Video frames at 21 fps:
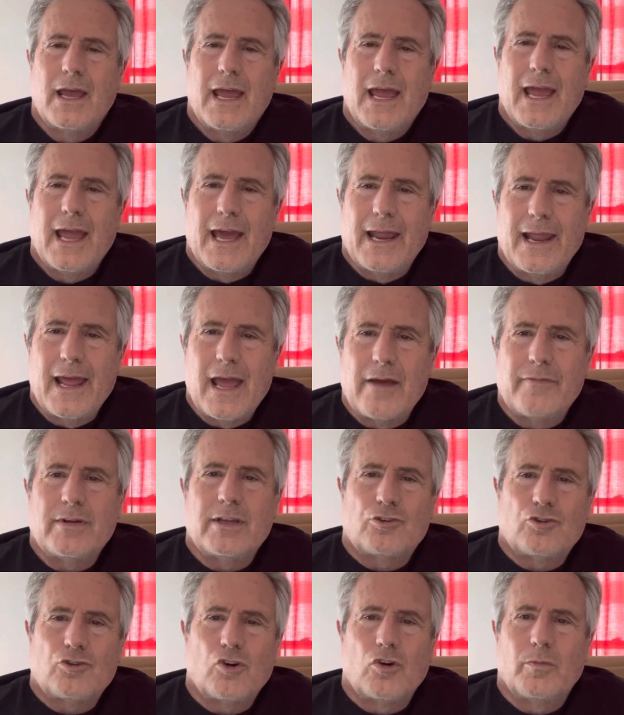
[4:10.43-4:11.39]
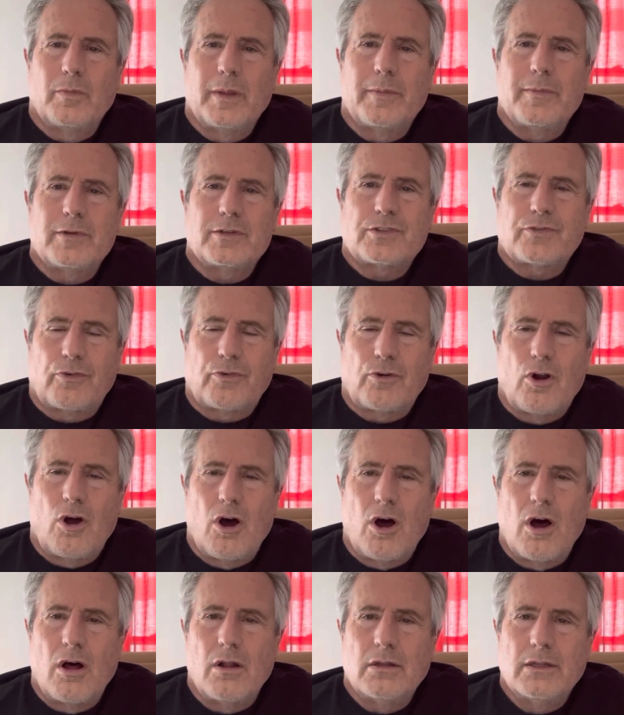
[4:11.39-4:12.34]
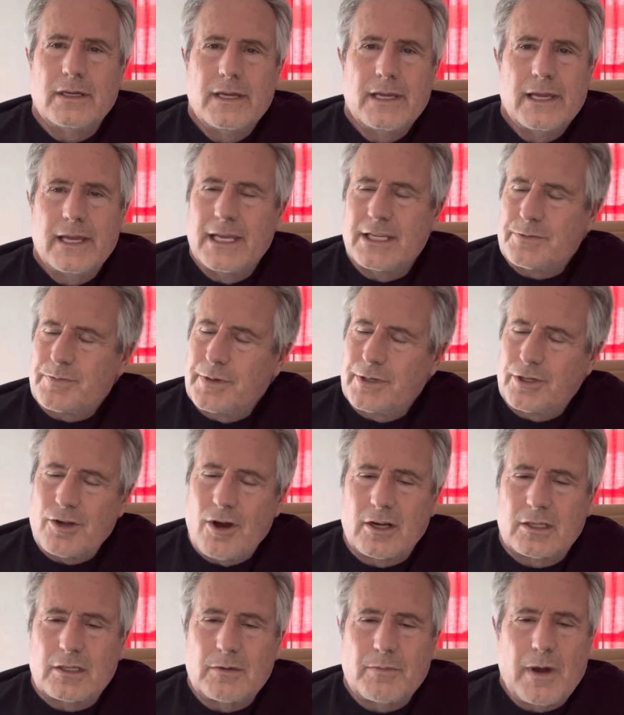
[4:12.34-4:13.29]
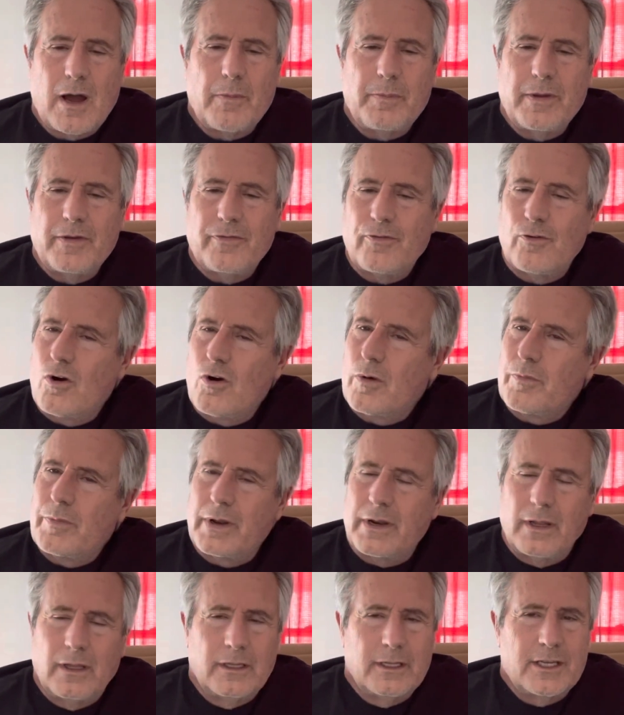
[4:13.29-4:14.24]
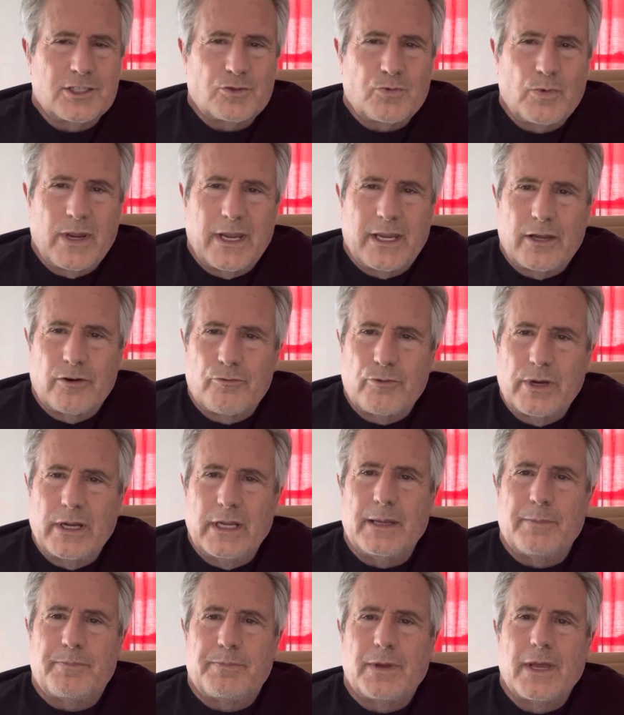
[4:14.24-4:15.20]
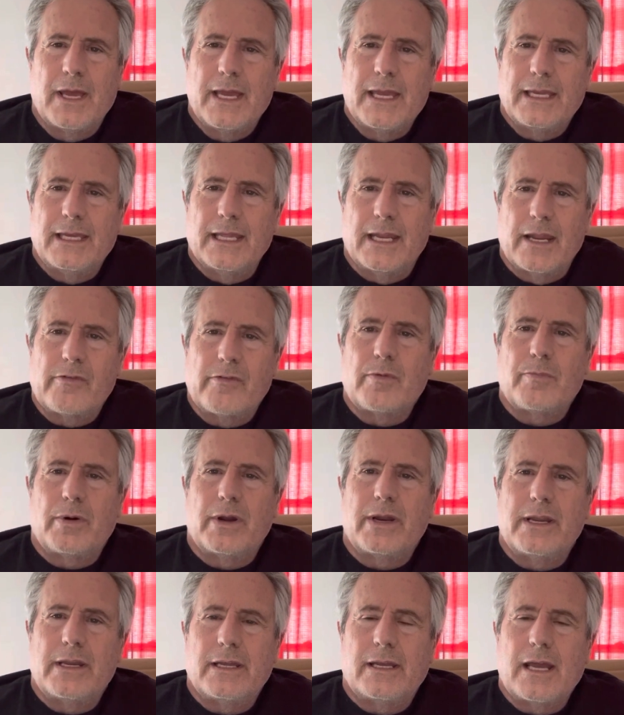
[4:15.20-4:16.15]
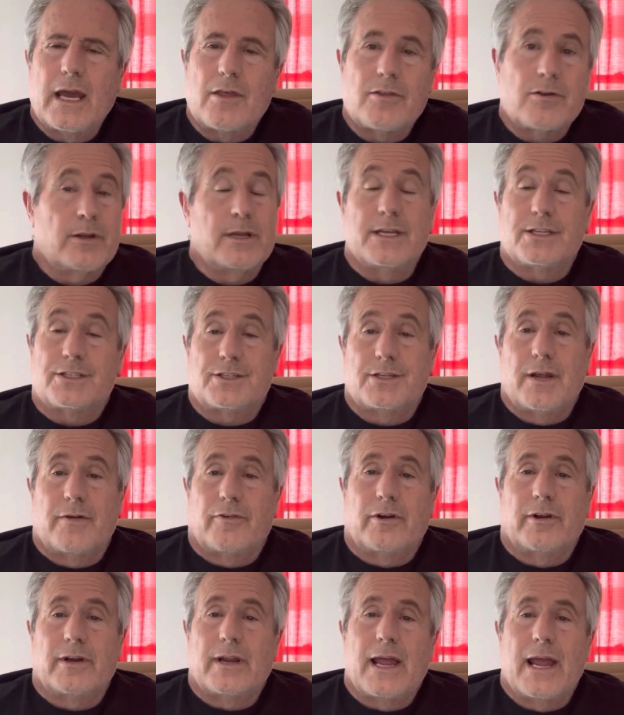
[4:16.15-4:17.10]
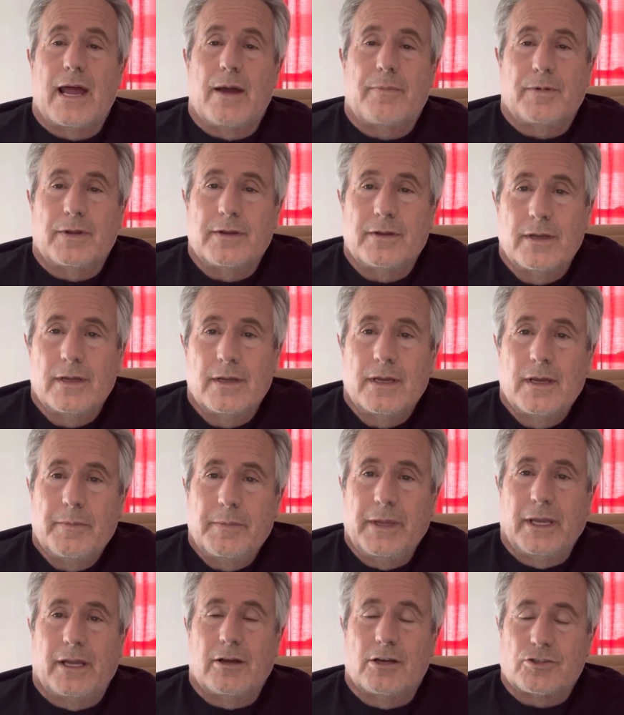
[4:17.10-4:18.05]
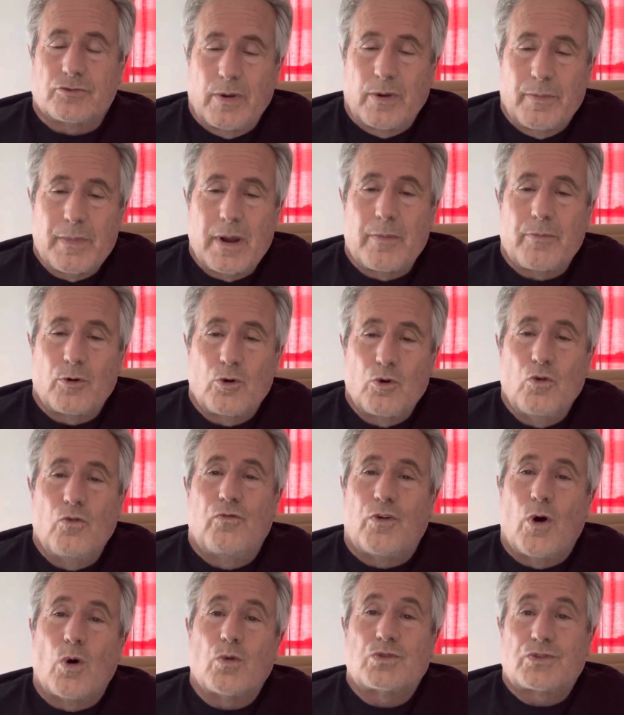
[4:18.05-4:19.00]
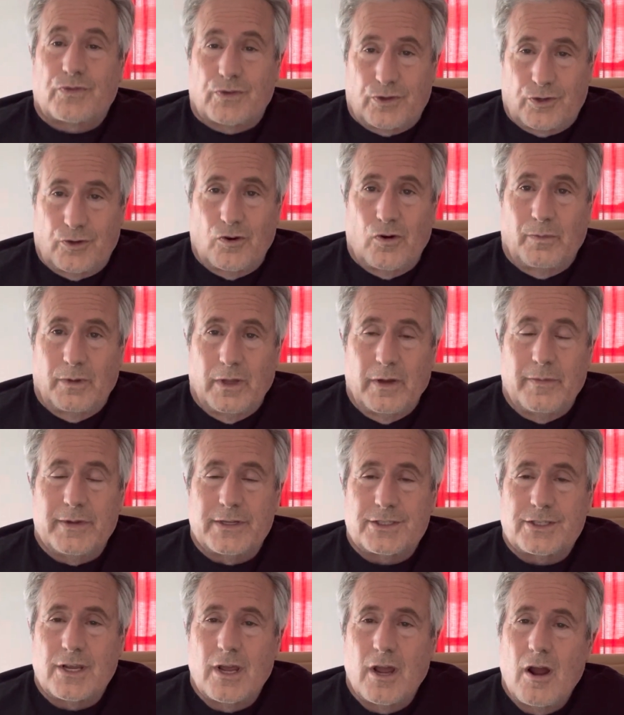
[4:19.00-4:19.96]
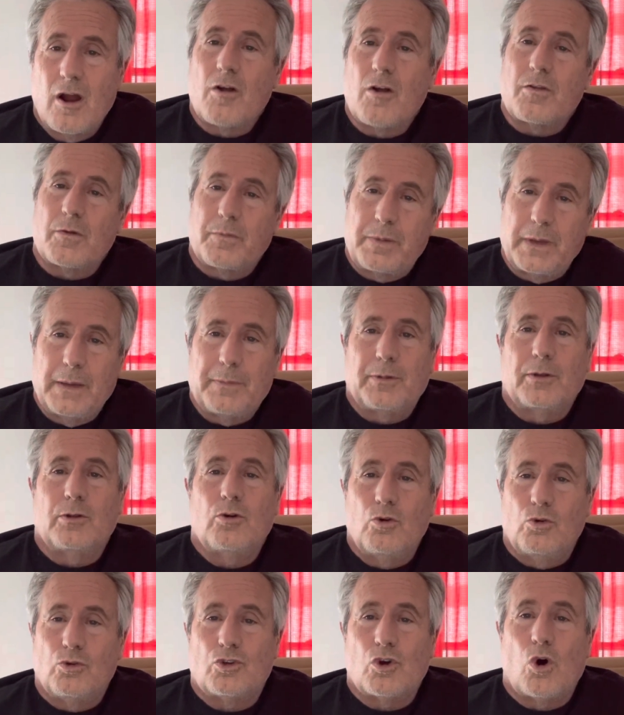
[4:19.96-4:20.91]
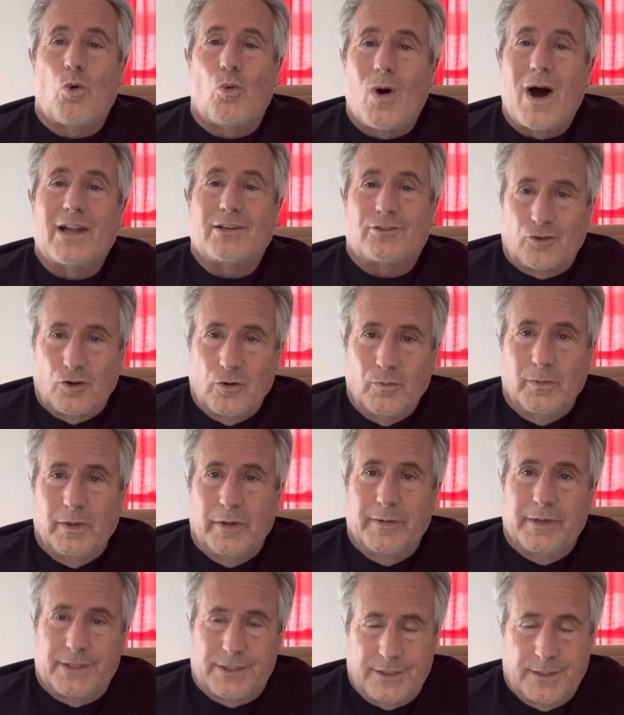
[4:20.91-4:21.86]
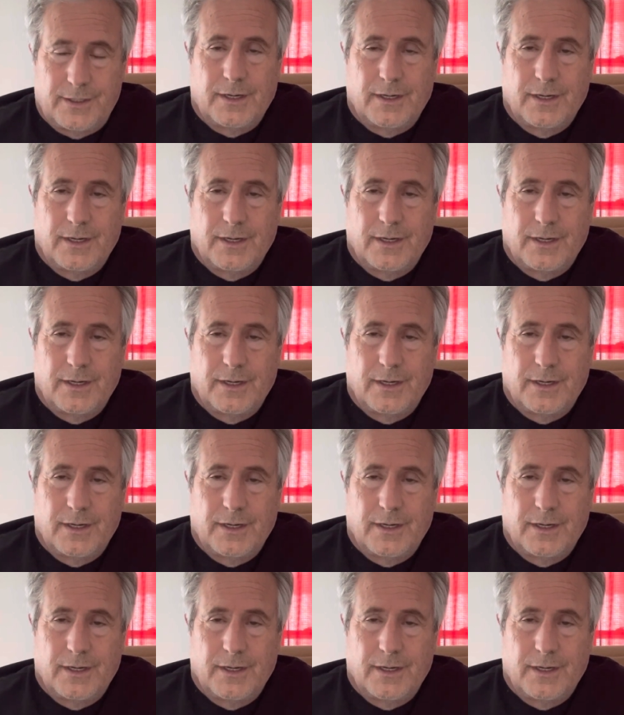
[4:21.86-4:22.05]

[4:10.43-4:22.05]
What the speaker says: at having term limits for all. It's been talked about before, but unless we can really get everybody together, it's never going to happen. Because remember, who votes for term limits are the people who don't want term limits.